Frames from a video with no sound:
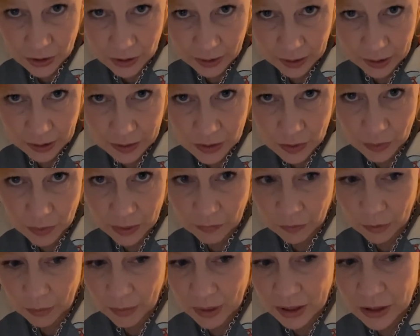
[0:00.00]
last week
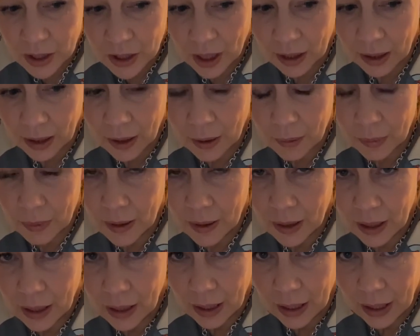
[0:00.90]
for my checkup,
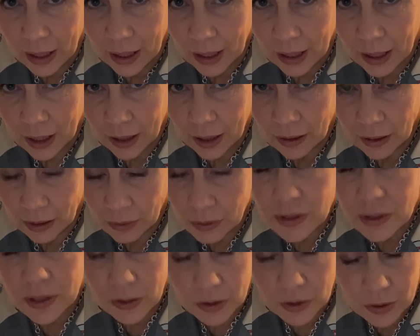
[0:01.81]
and he
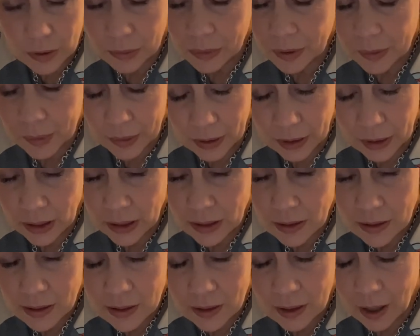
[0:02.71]
was extremely
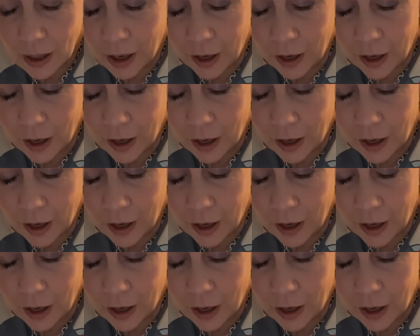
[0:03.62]
pleased.